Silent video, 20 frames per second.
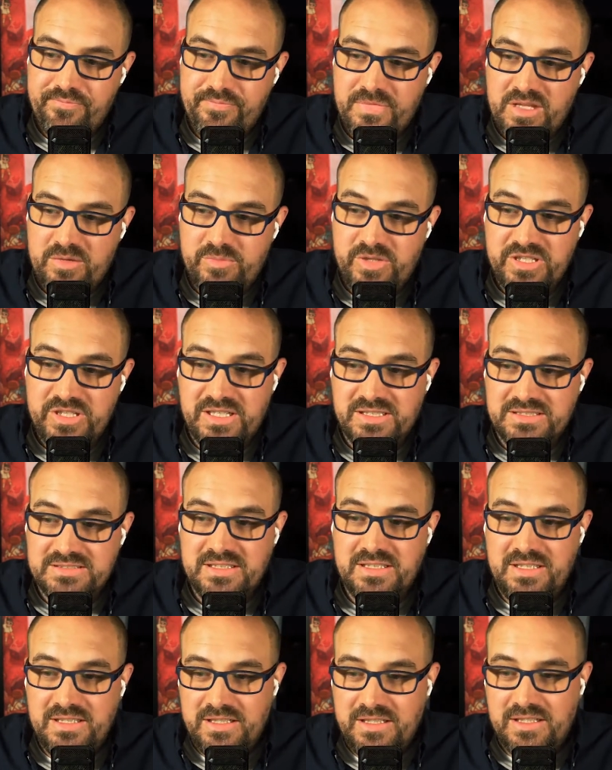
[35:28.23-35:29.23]
But yes,
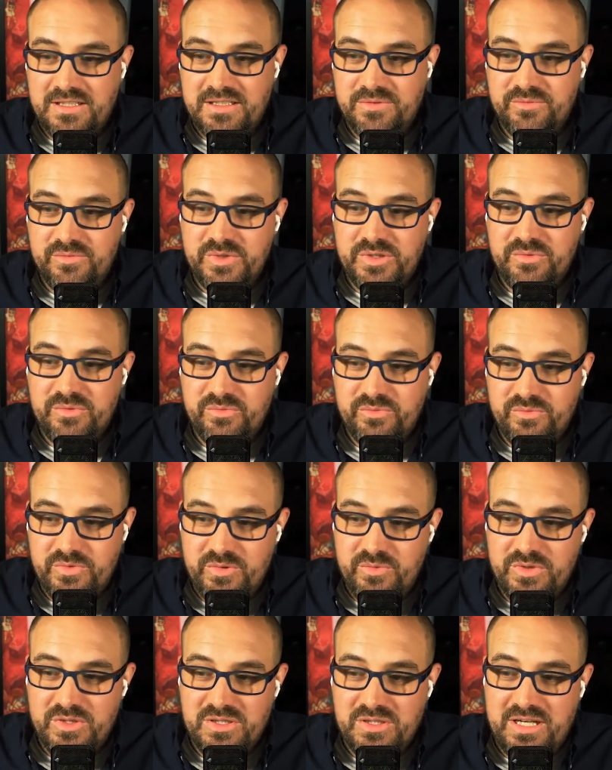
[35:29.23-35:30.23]
we
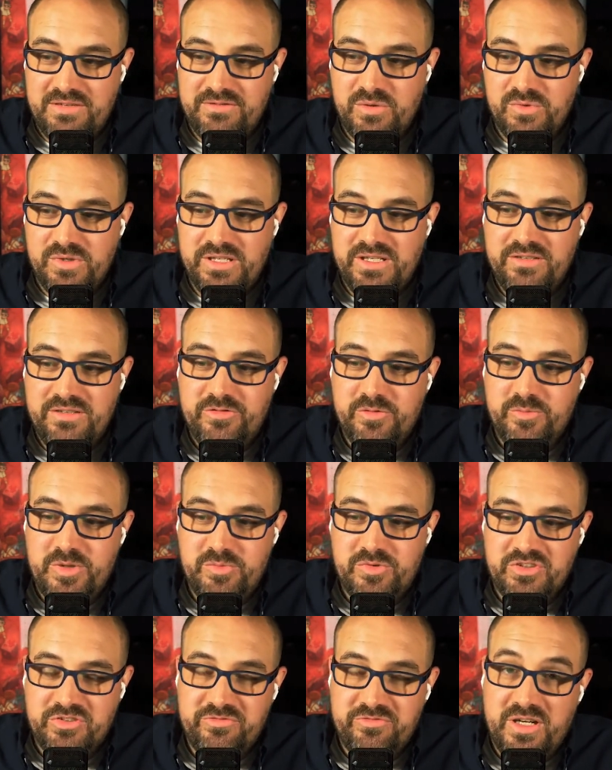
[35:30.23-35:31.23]
will have a way for
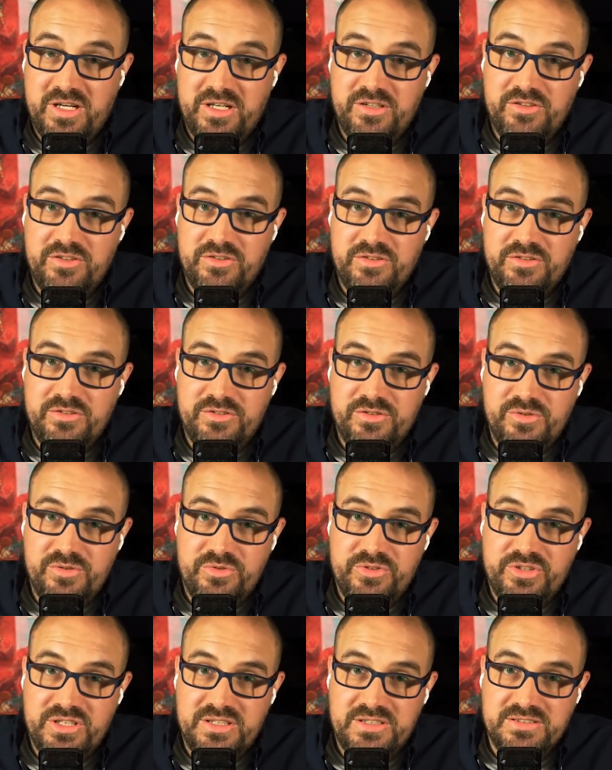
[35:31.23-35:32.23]
people to find new
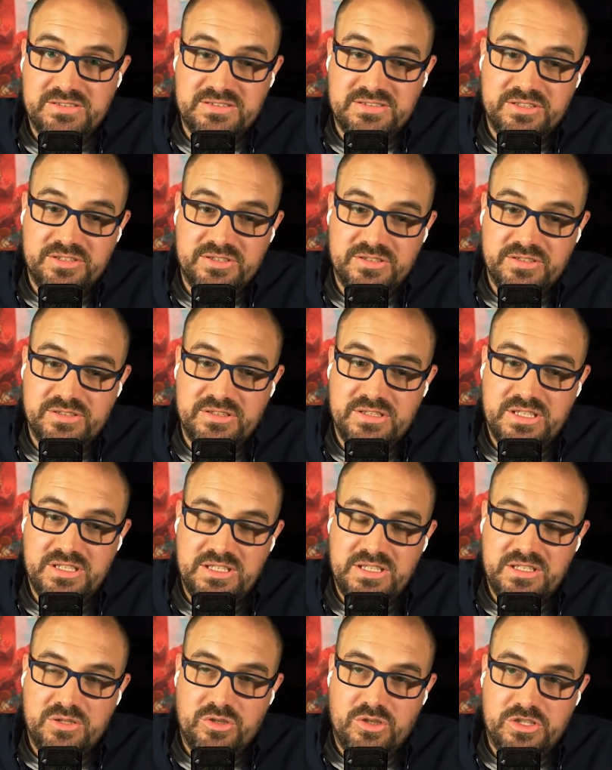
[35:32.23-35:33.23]
things that are
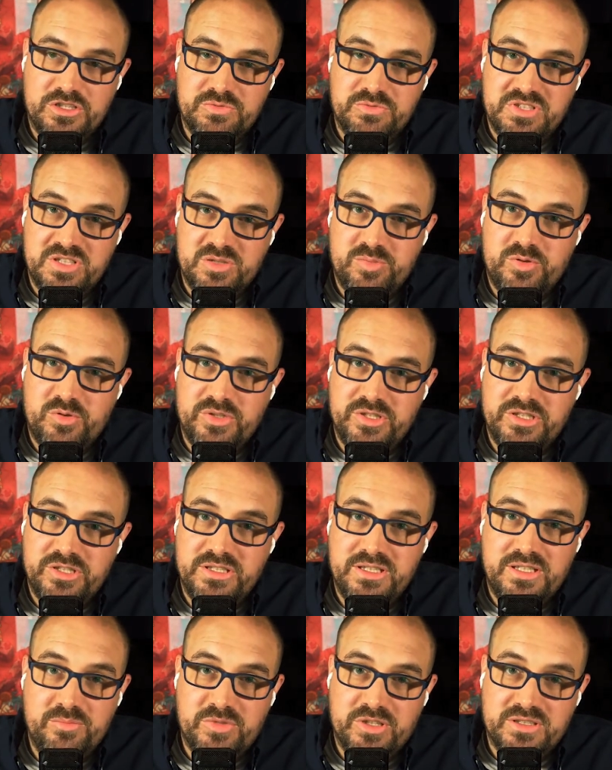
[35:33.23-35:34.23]
launched with the
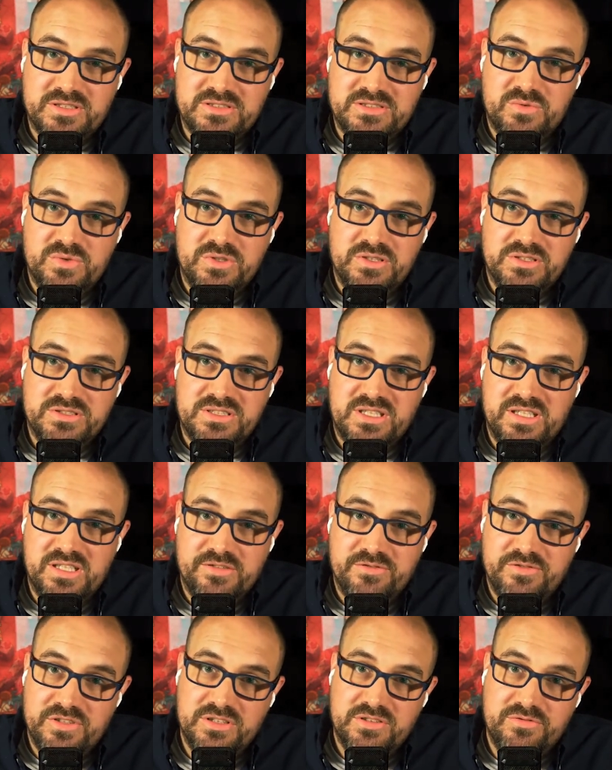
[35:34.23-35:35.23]
deployer, and Market Square is kind
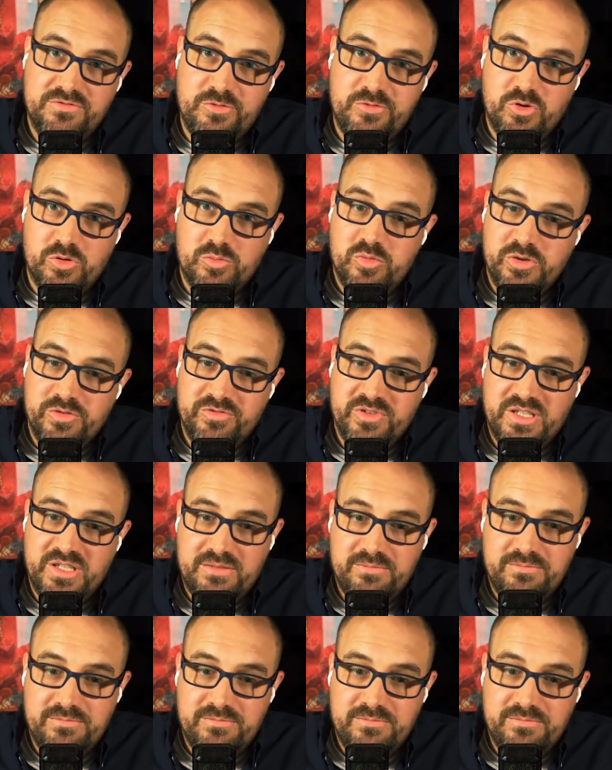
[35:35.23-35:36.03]
of the focal point for that.